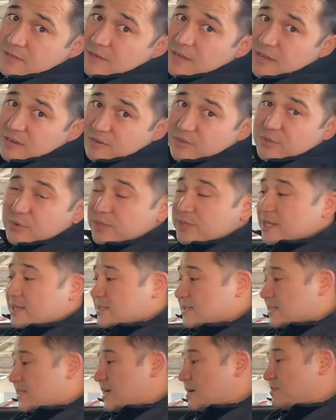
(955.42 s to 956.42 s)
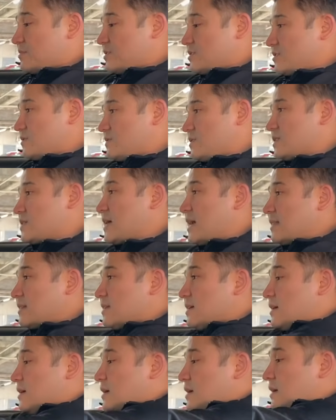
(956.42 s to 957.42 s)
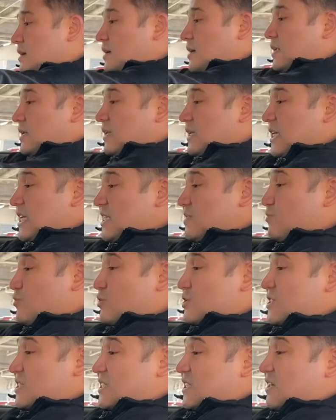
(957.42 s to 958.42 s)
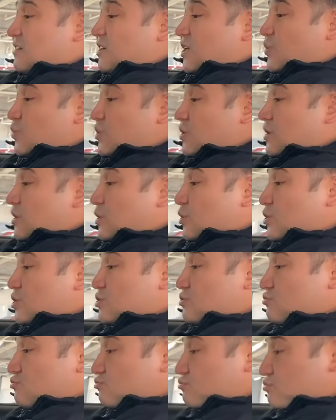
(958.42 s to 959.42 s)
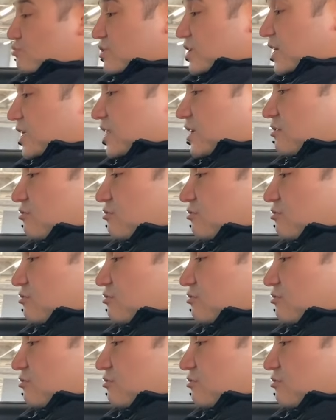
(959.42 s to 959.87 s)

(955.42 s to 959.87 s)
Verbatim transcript: one hundred three thousand kilometers. It's got the Nismo steering wheel, looks really,